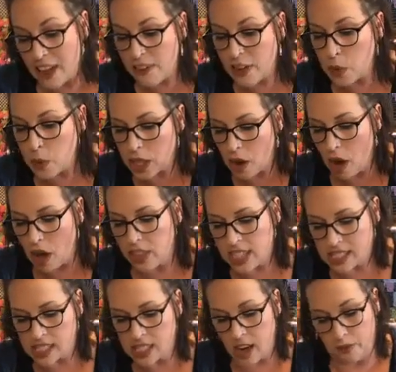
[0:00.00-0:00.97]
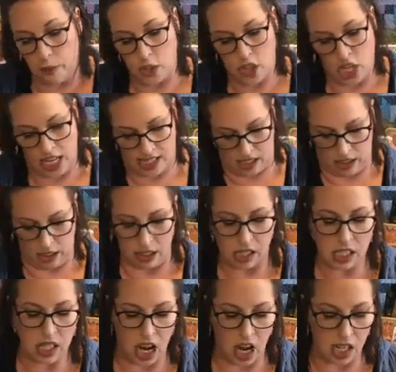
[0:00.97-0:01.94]
Even with all this stuff, which it's a little
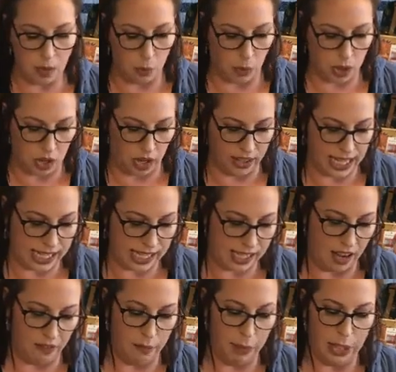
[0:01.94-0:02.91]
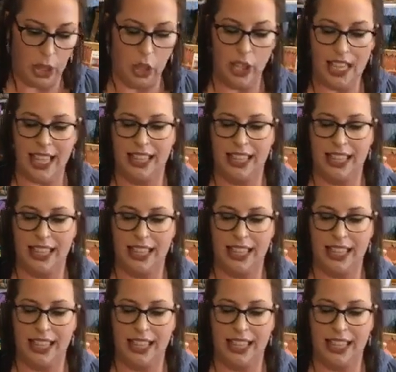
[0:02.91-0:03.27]
snug with all that stuff, but